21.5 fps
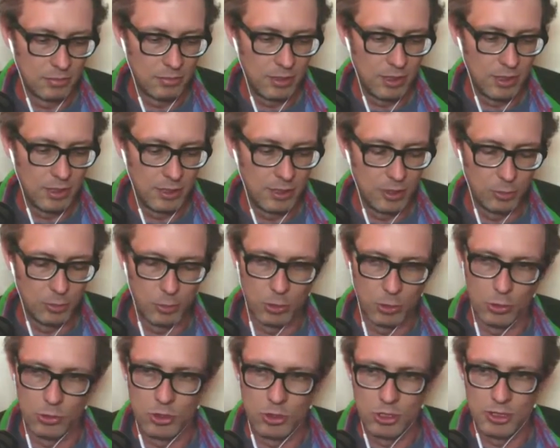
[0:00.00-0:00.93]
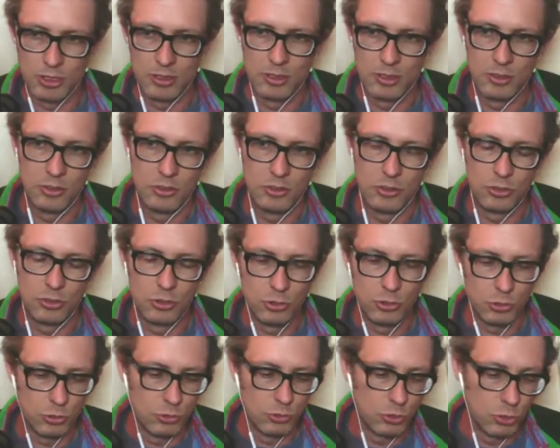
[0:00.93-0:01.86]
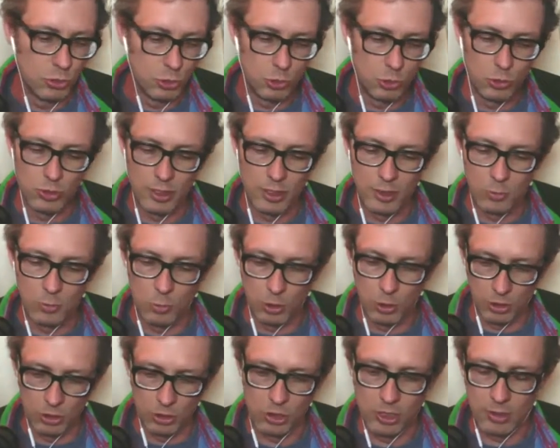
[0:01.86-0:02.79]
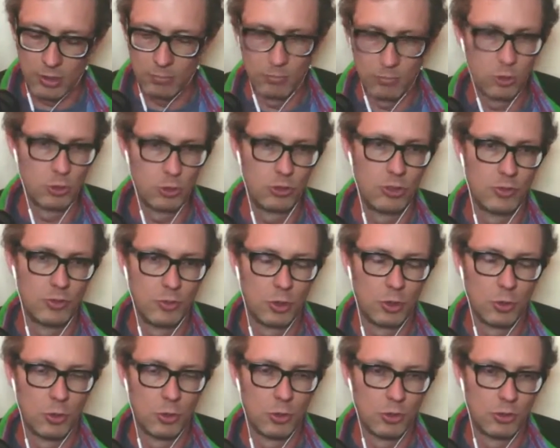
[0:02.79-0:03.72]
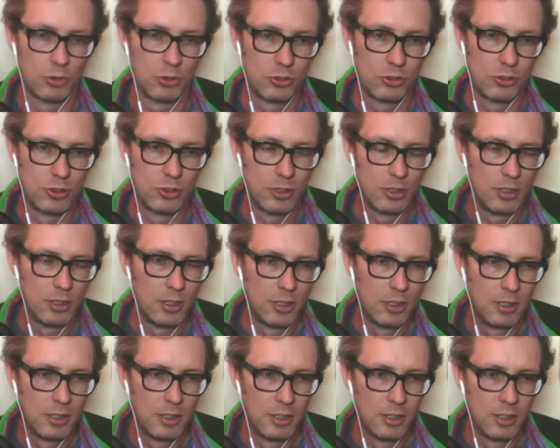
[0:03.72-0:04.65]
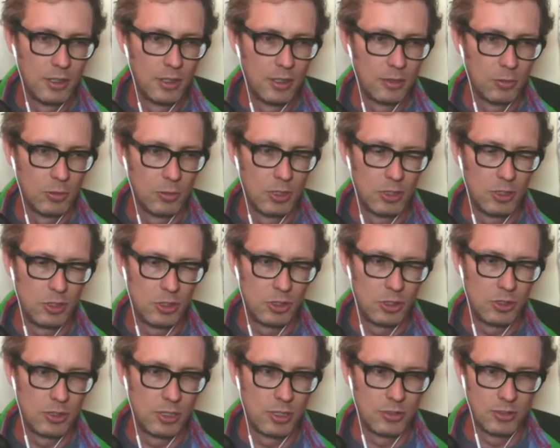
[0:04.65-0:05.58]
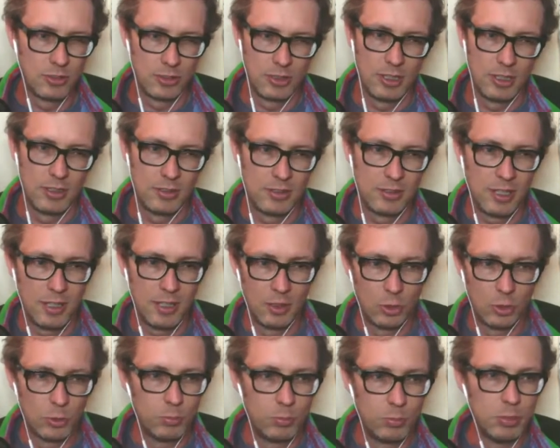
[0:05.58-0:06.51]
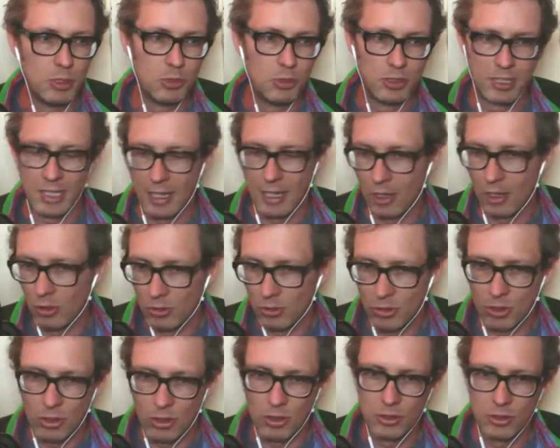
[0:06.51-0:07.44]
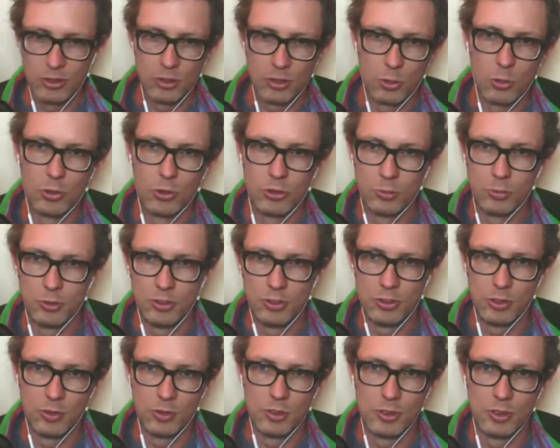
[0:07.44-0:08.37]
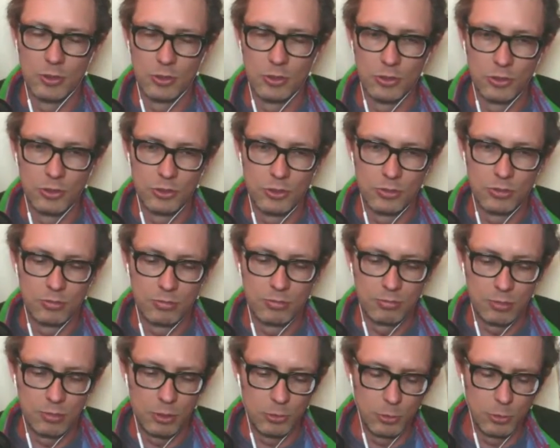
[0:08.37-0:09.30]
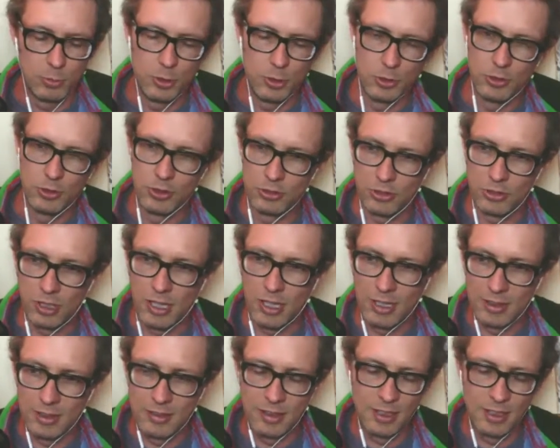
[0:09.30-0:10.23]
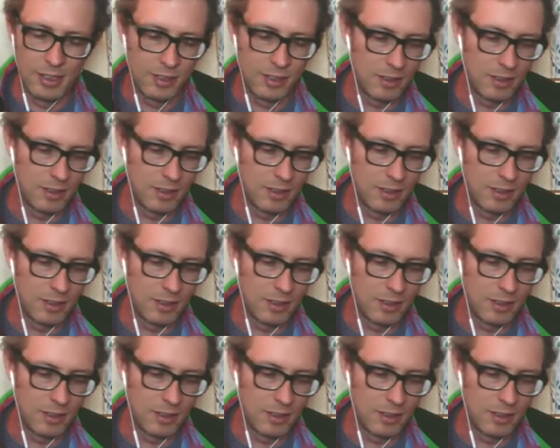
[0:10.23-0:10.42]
And the approach is to do a workshop version of the course, which doesn't entail building out all the course materials. You would build a slide deck.